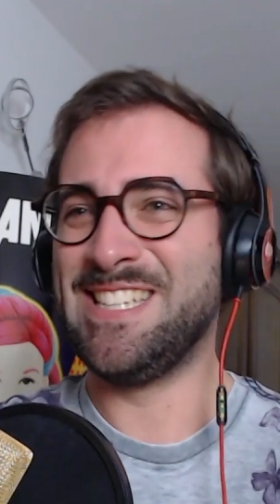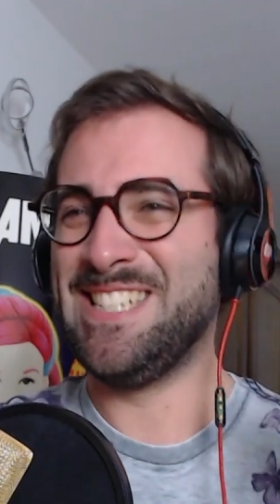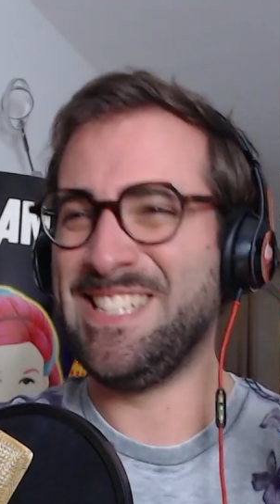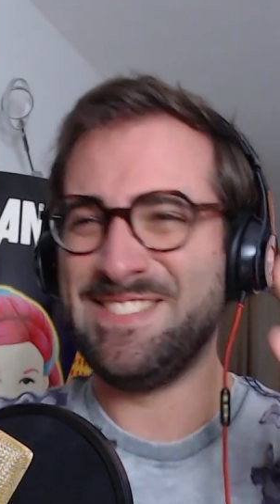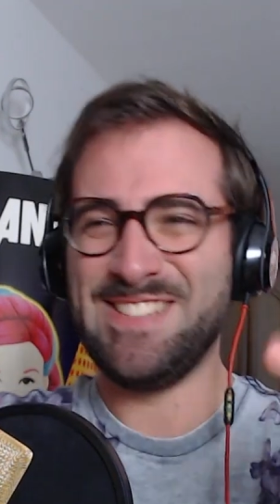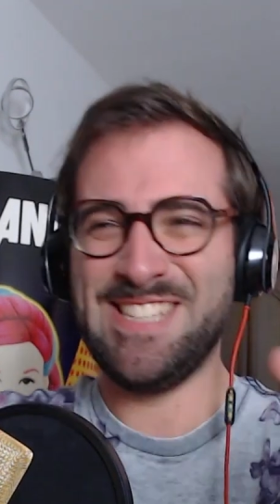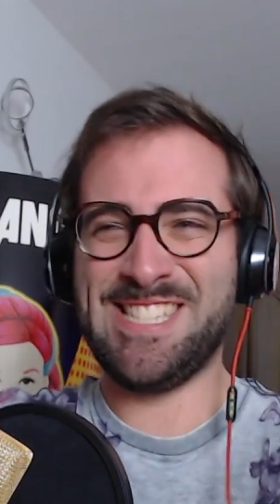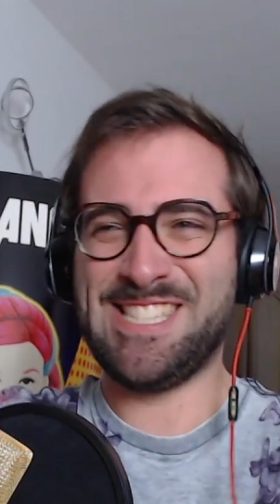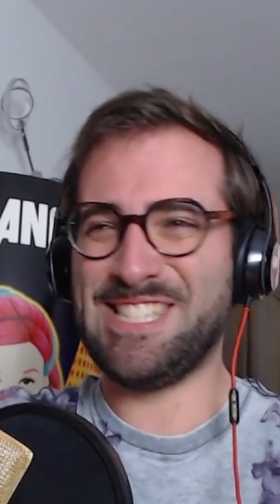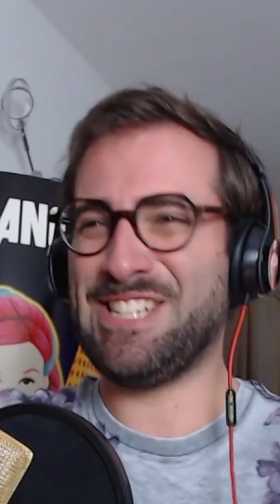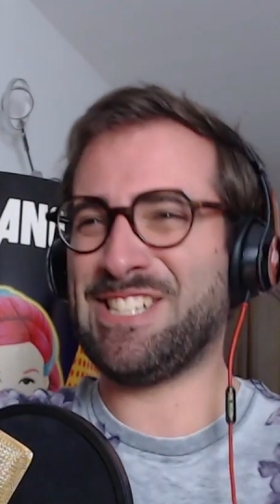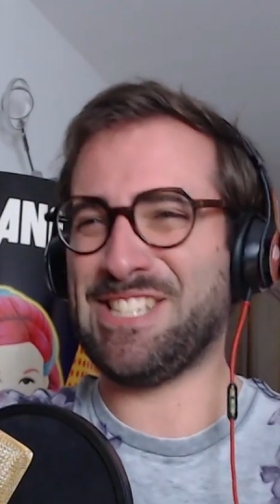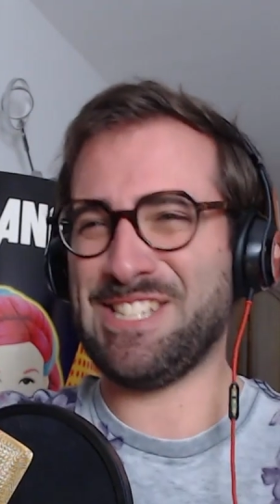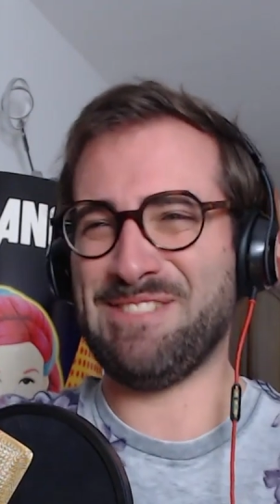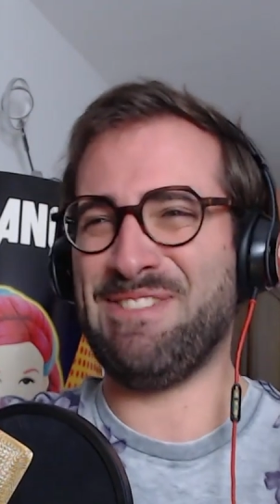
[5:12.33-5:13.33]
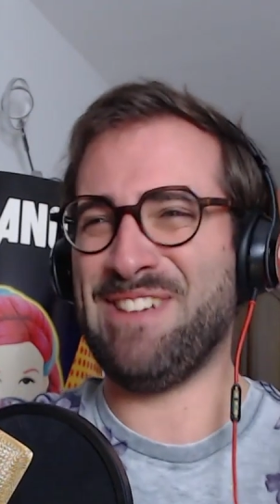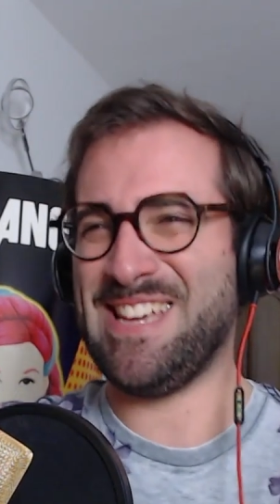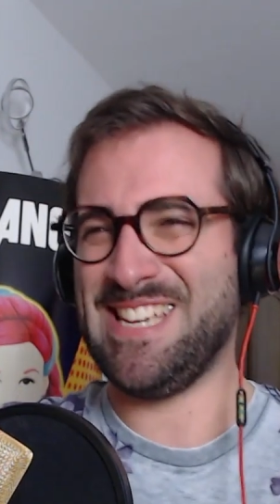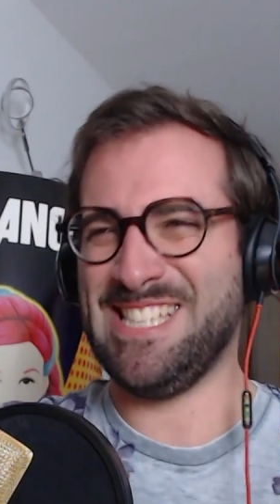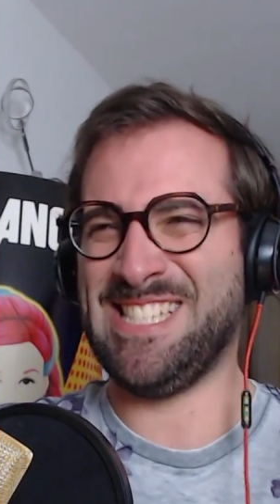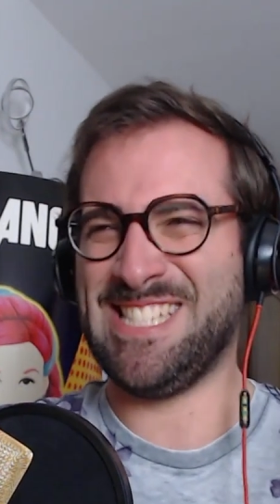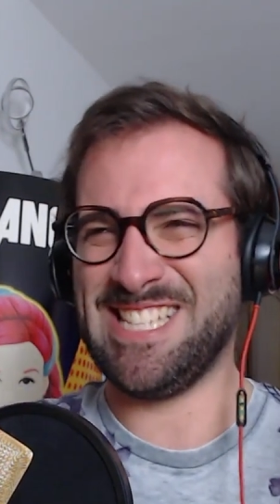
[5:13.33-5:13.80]
This looks
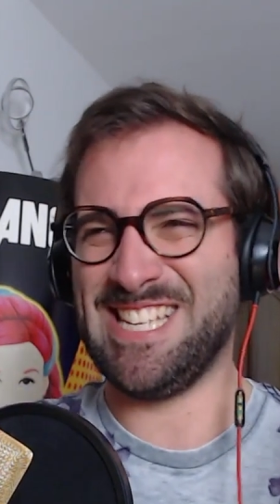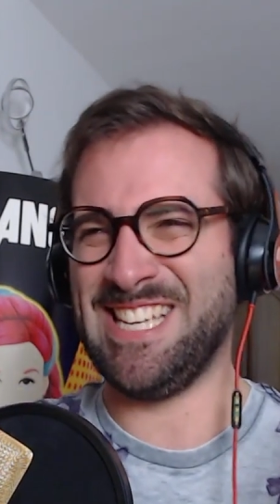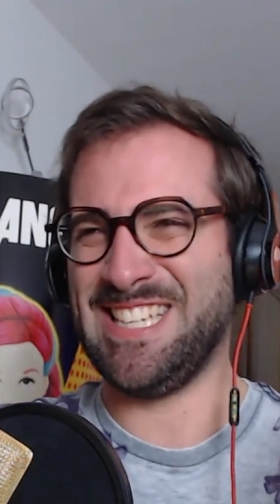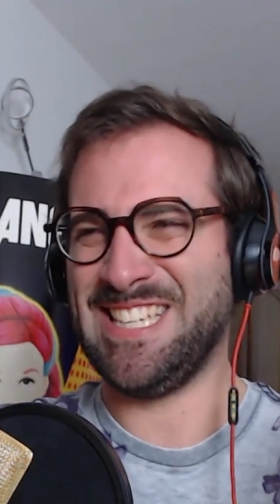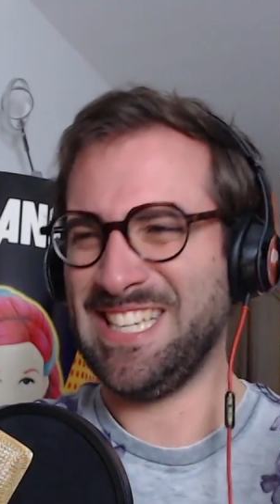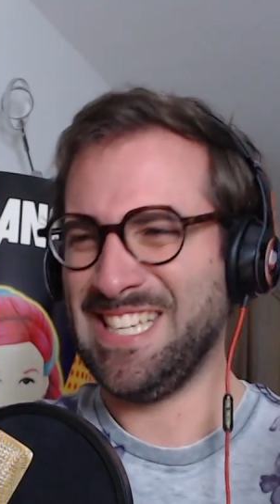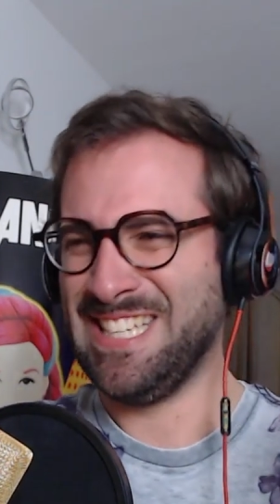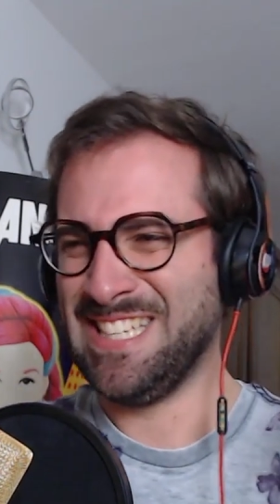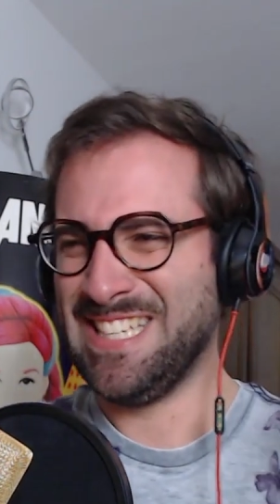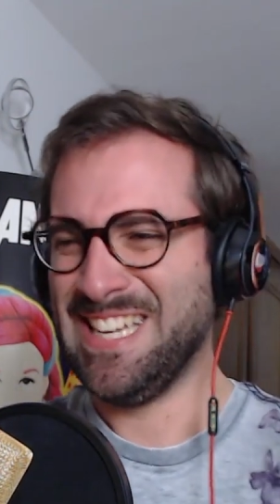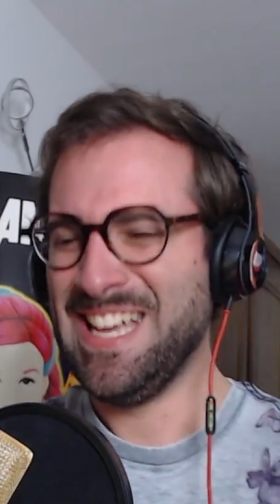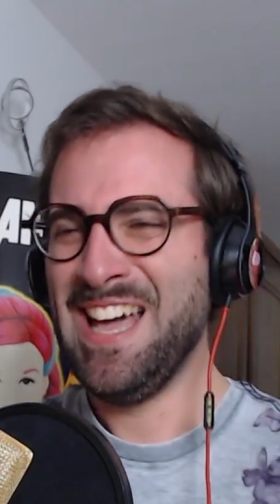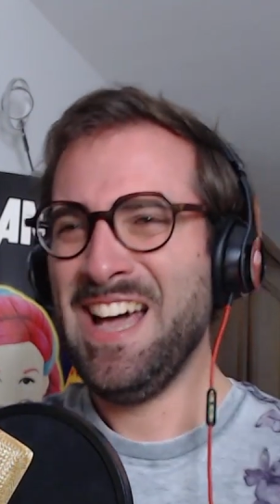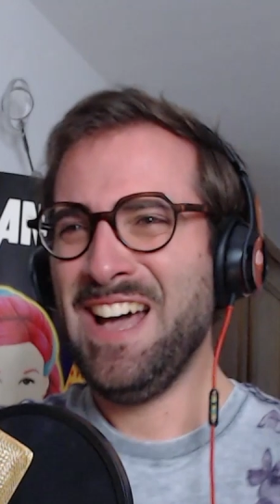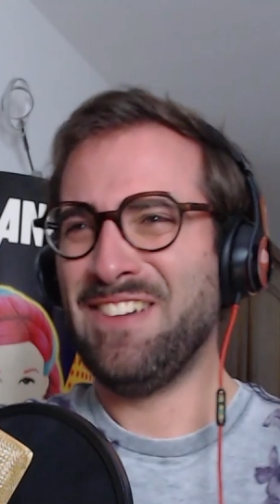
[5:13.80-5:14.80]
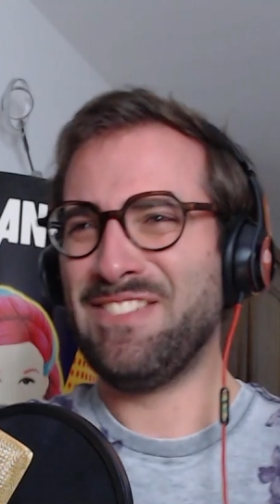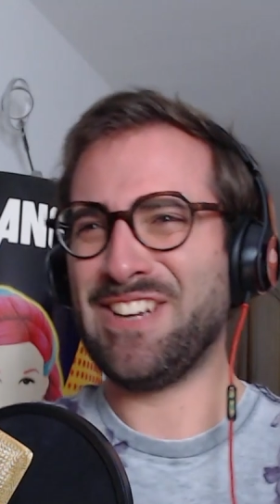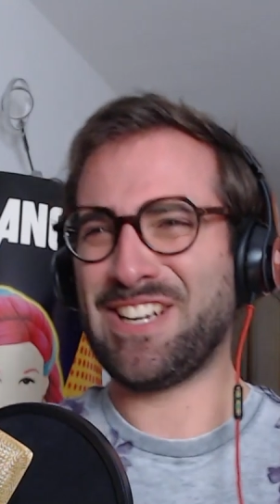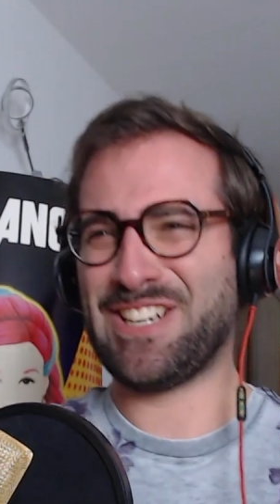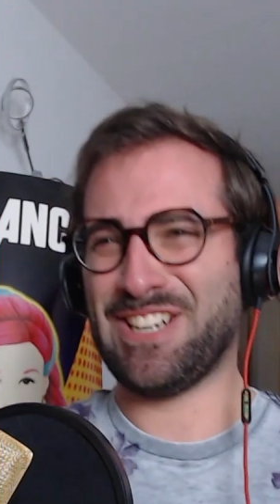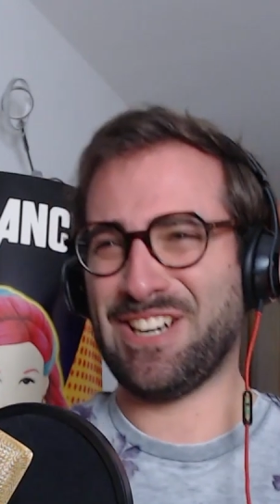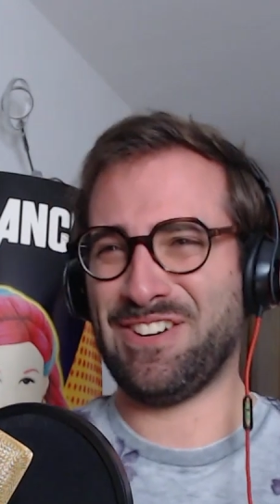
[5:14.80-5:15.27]
amazing. The
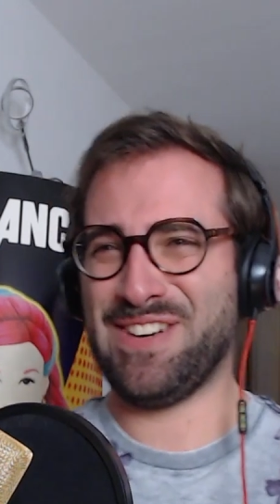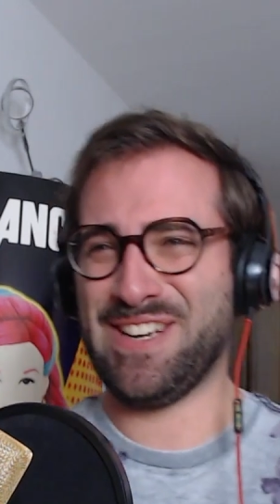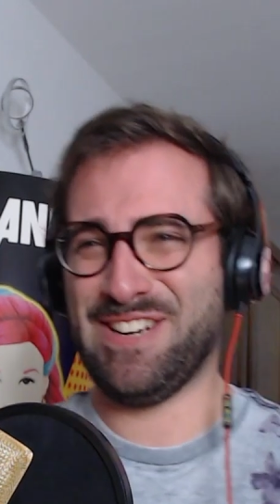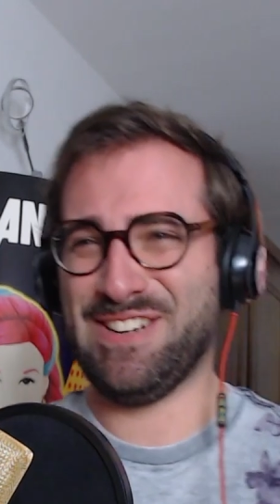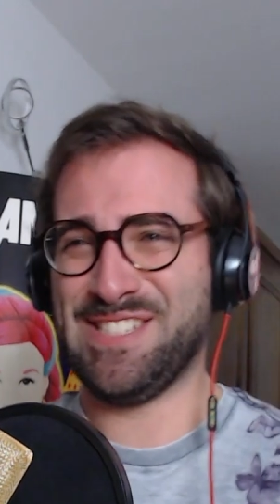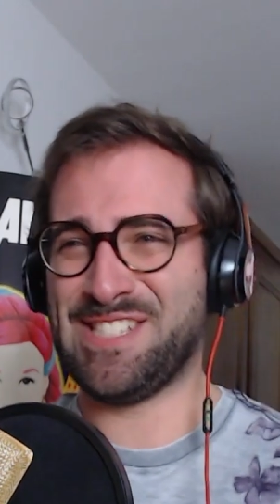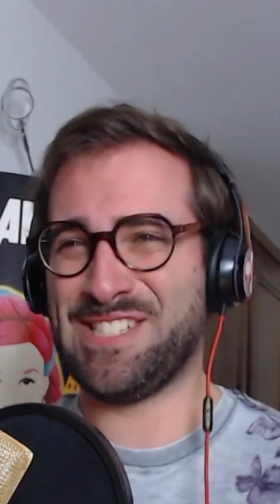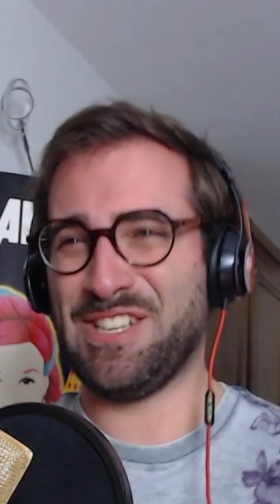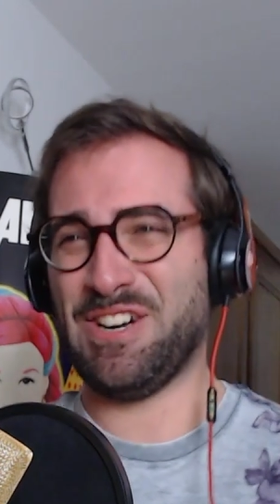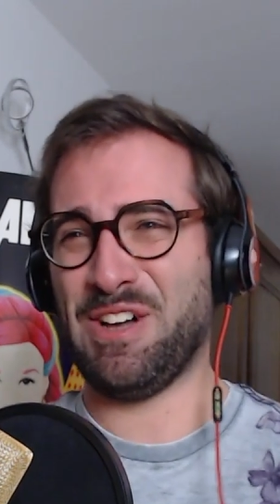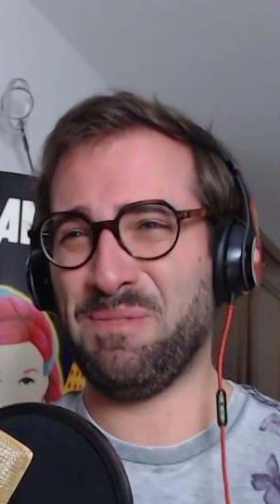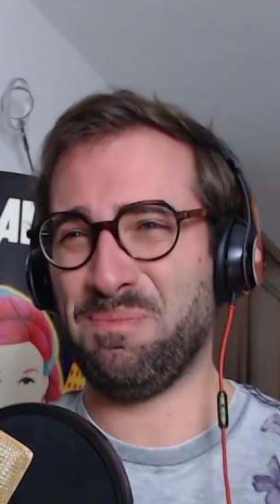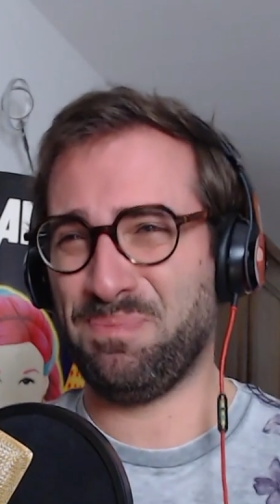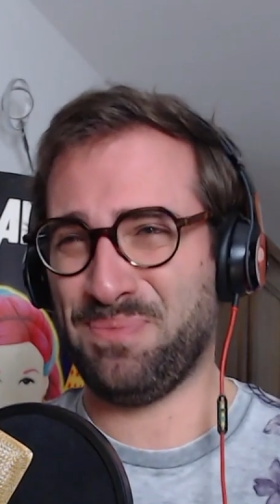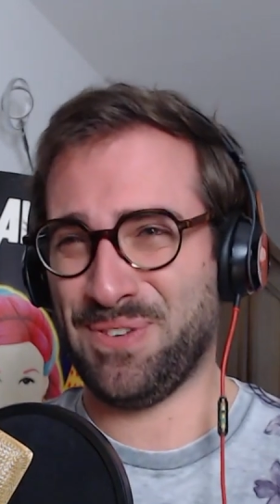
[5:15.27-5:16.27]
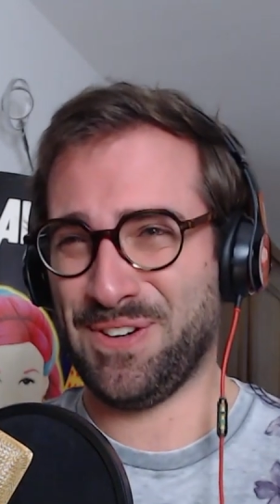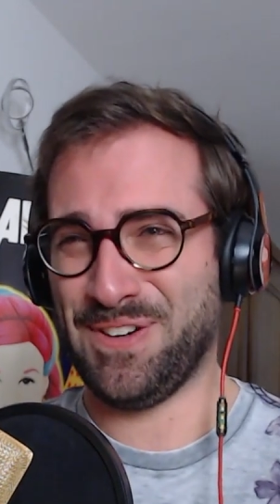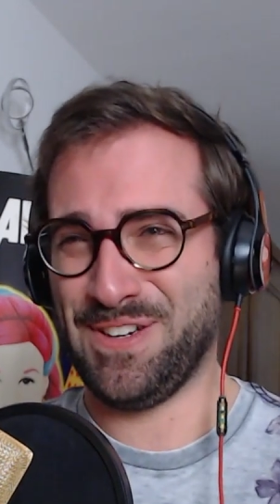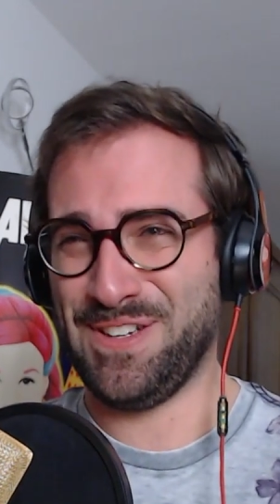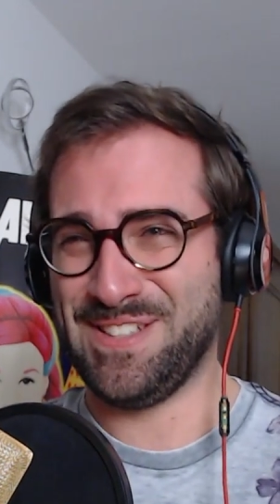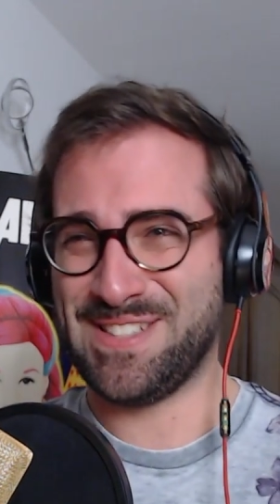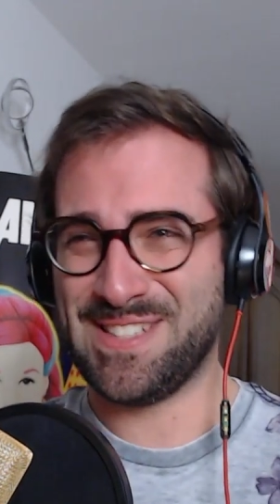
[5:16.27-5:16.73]
choreo is so on
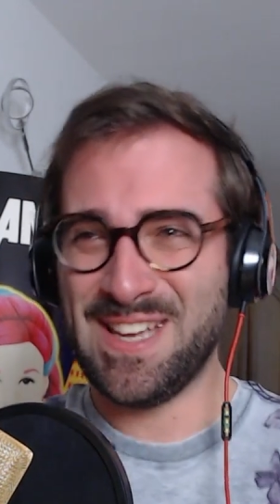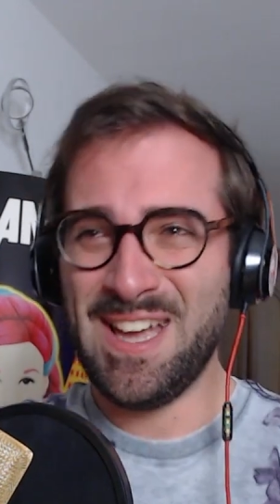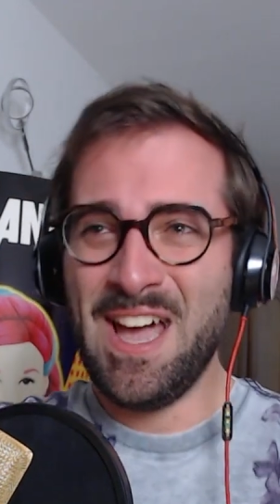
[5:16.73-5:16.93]
point.